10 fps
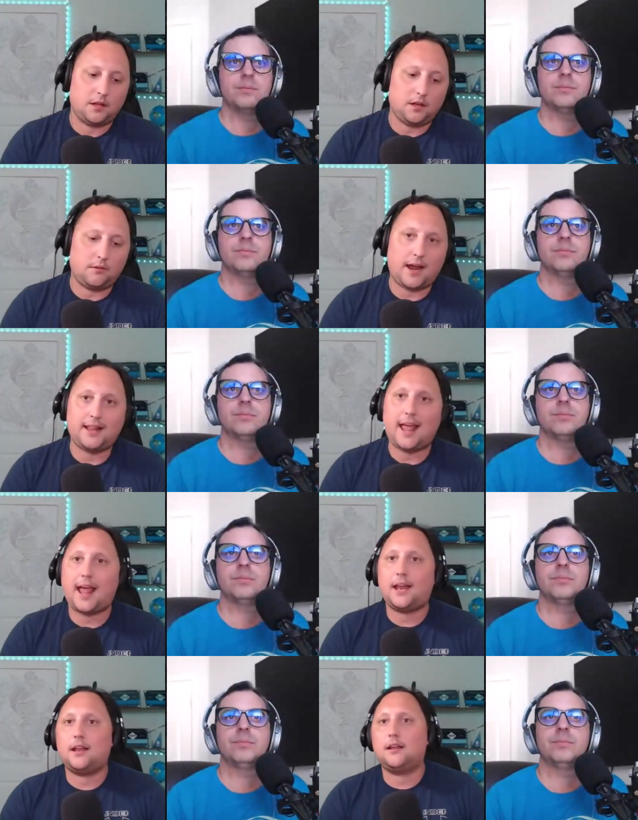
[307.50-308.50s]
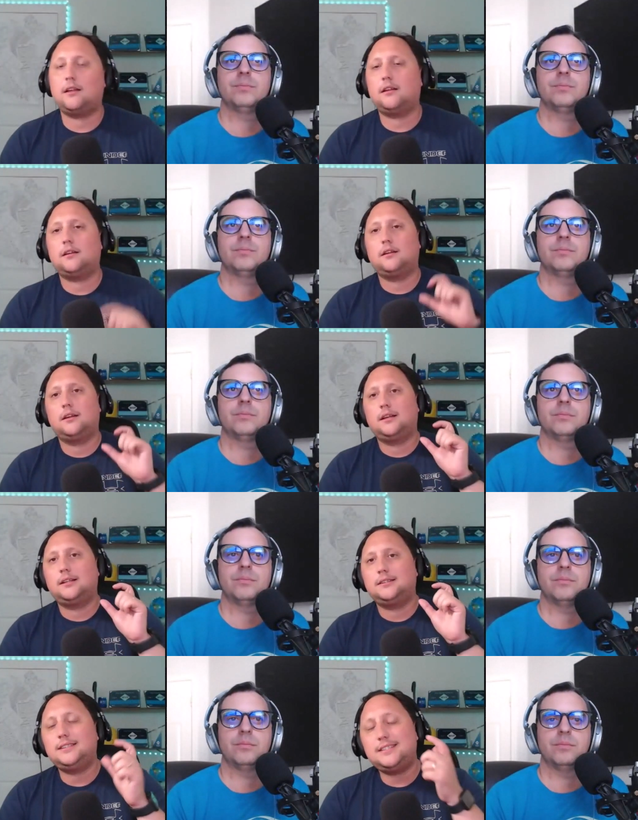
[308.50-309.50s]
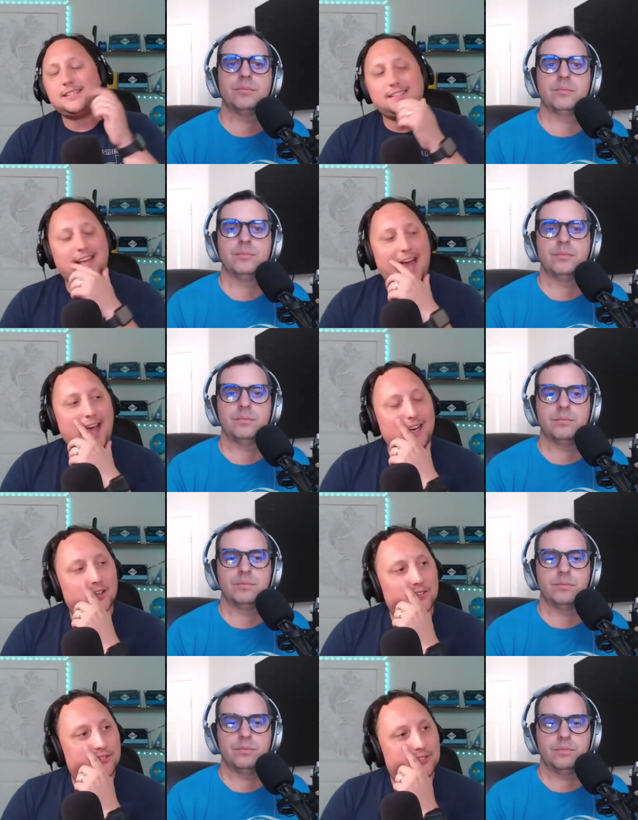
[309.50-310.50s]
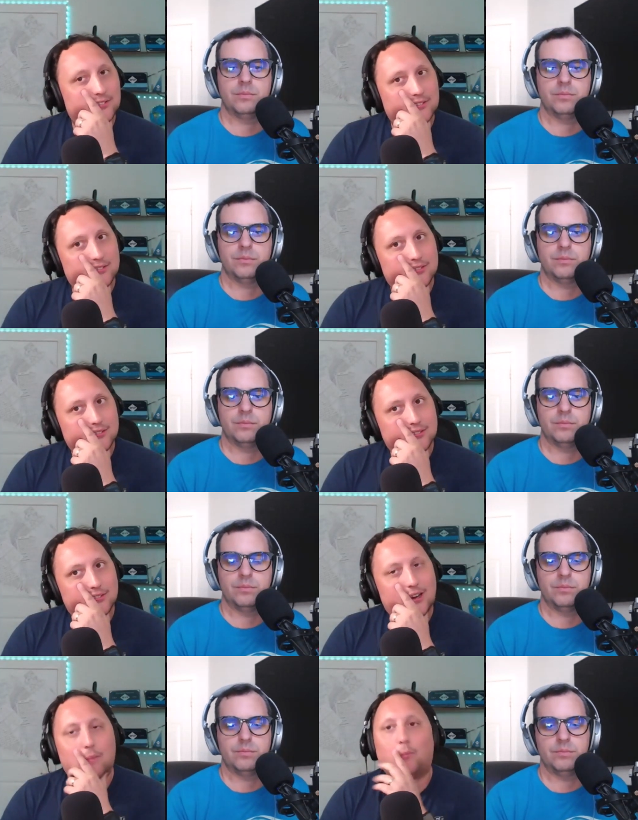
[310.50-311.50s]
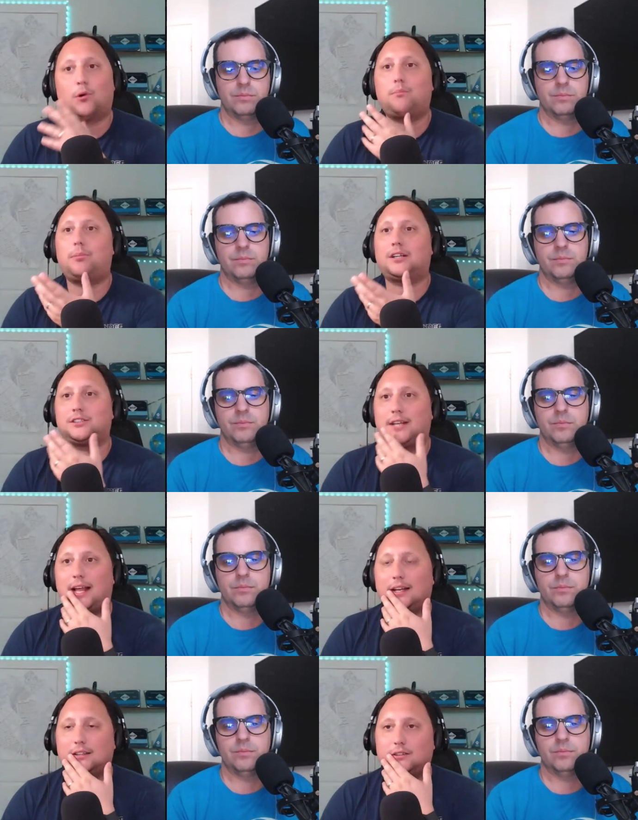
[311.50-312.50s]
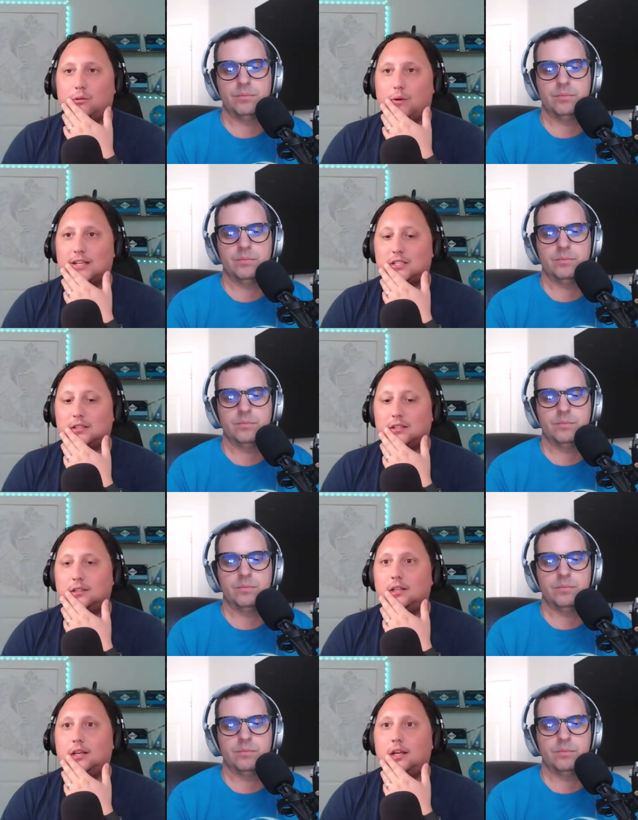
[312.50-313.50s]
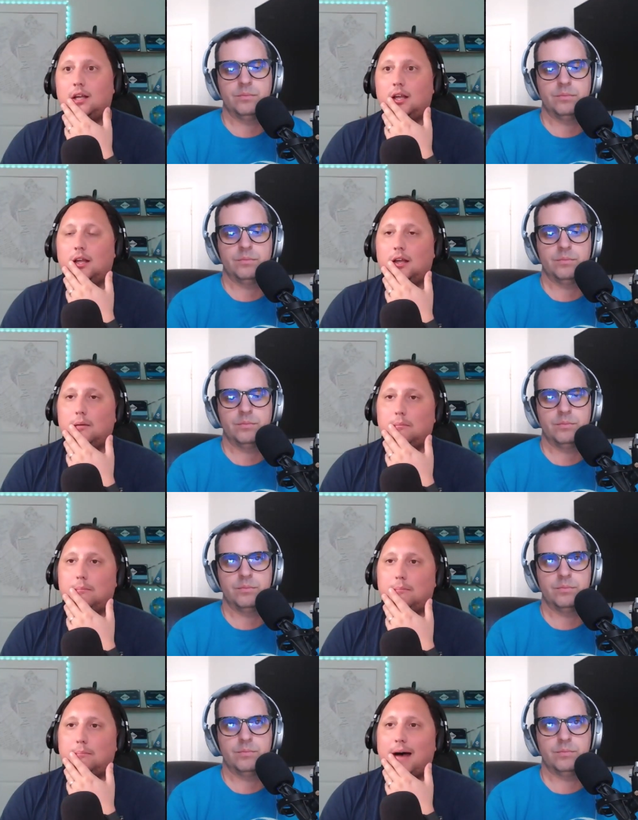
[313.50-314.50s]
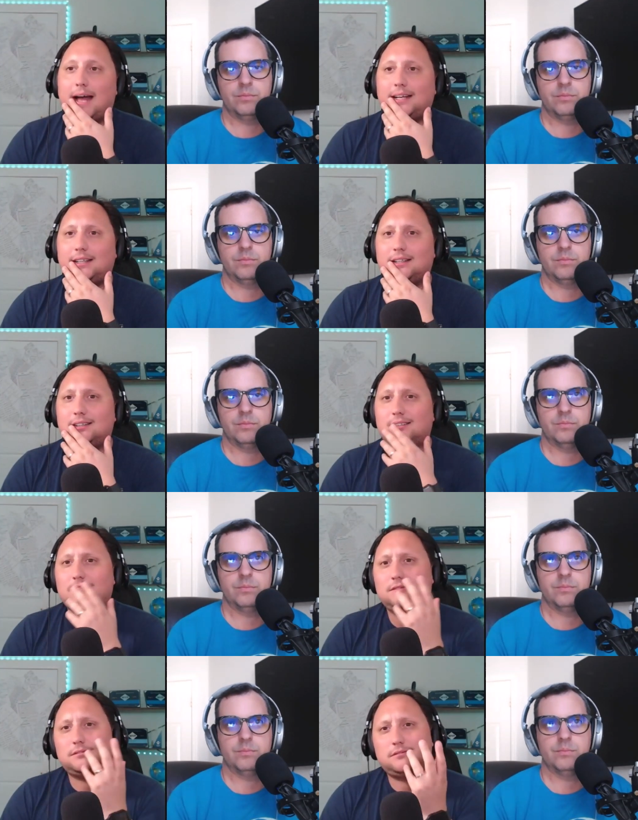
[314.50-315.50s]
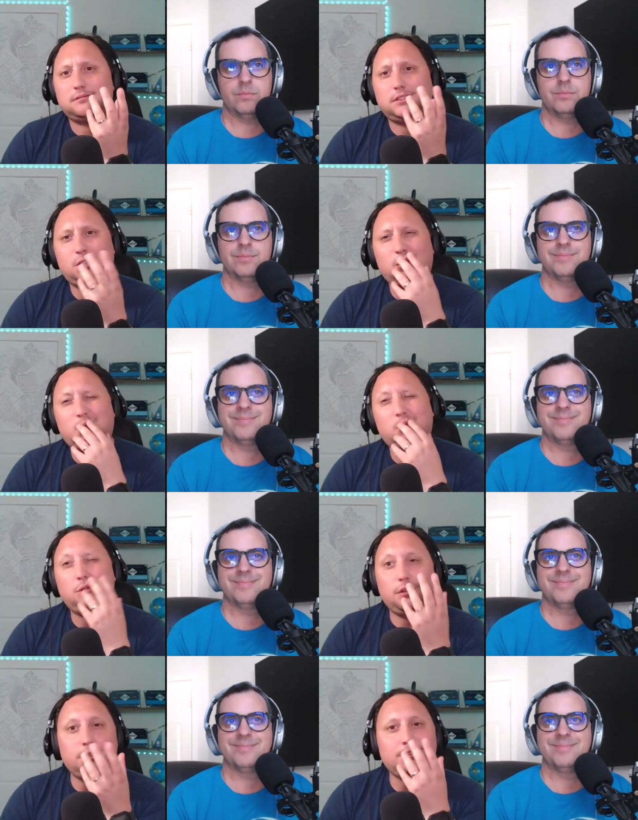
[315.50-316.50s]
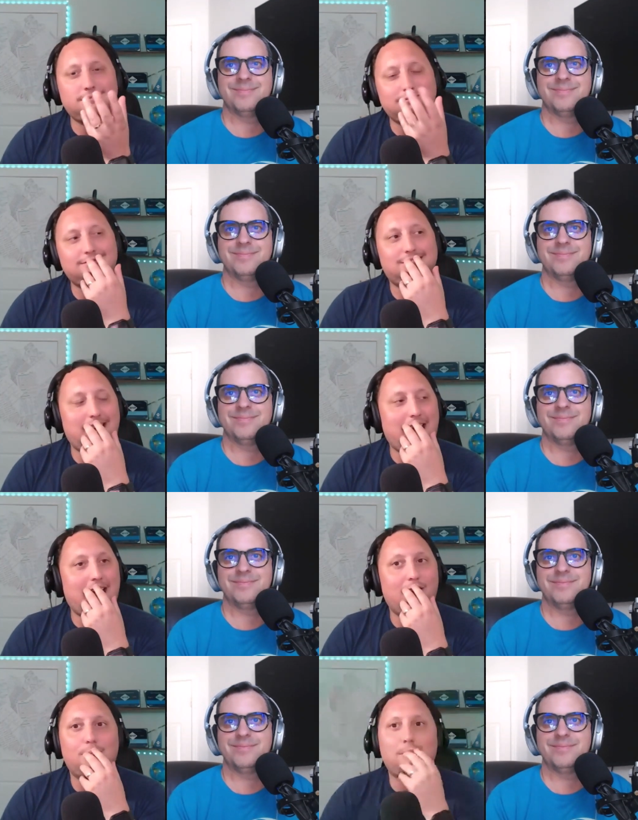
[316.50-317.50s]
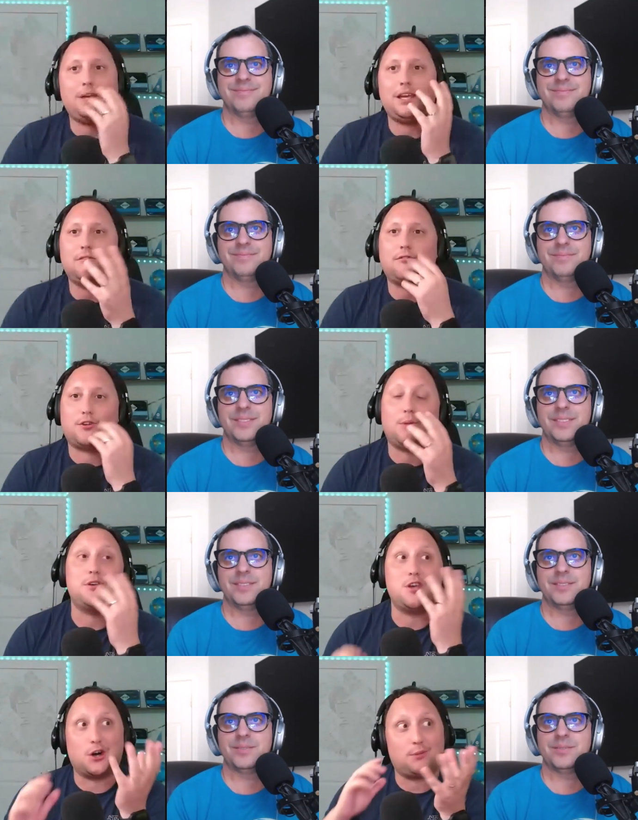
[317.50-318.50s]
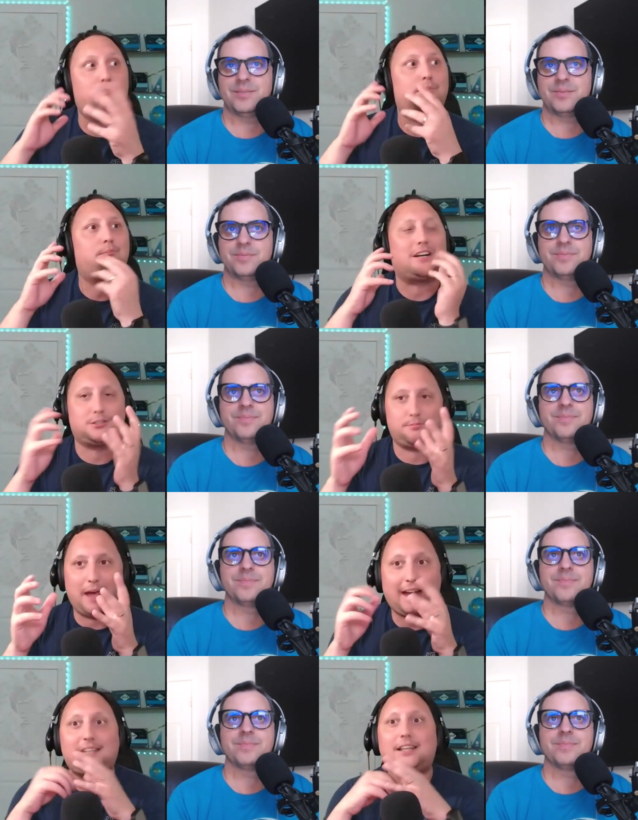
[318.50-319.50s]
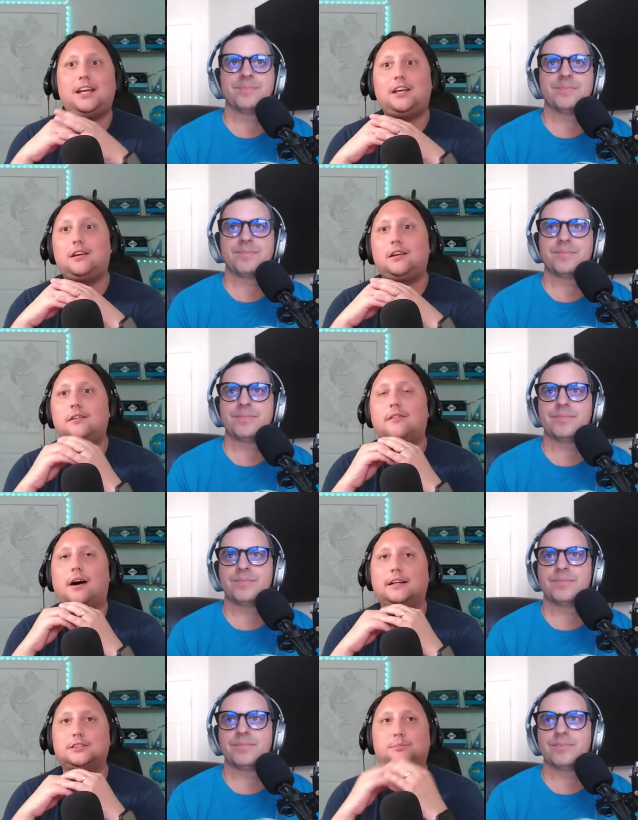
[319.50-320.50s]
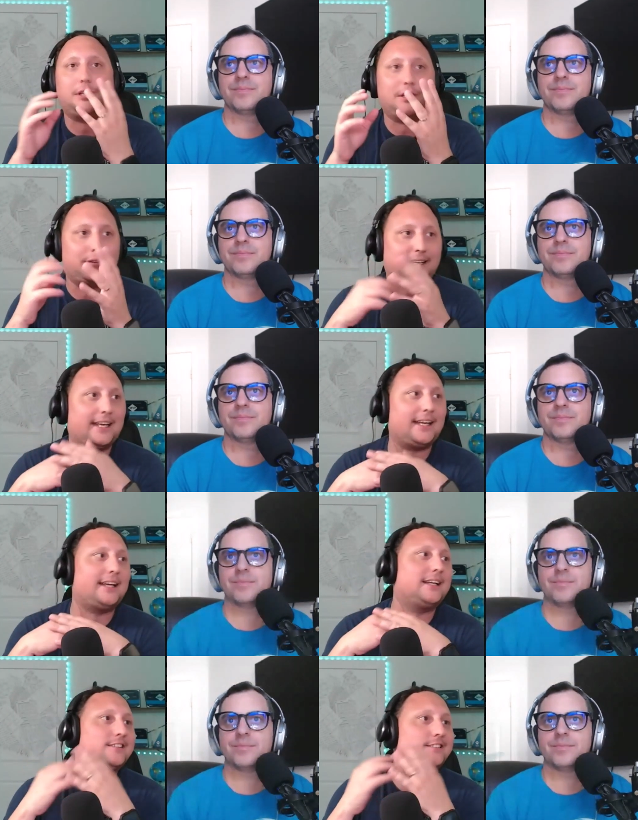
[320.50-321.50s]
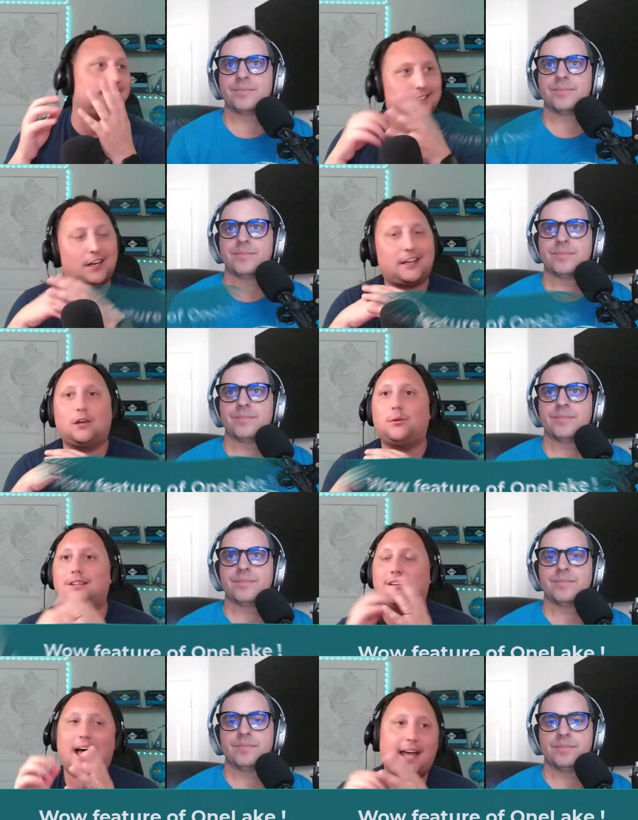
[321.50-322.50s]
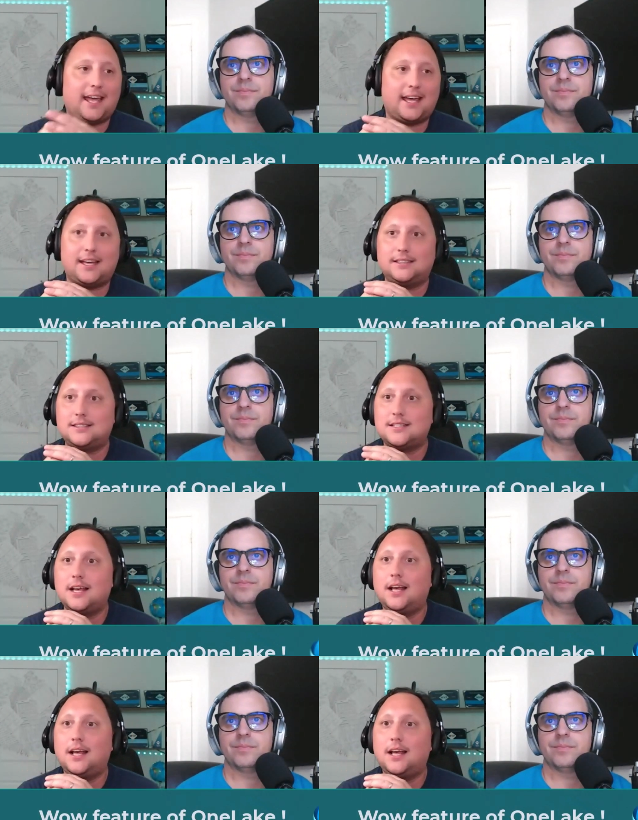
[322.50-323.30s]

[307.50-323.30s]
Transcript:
Speaker 1: Great. And this is kind of a more personal question, but could you tell me from your perspective, on experience, talking with clients.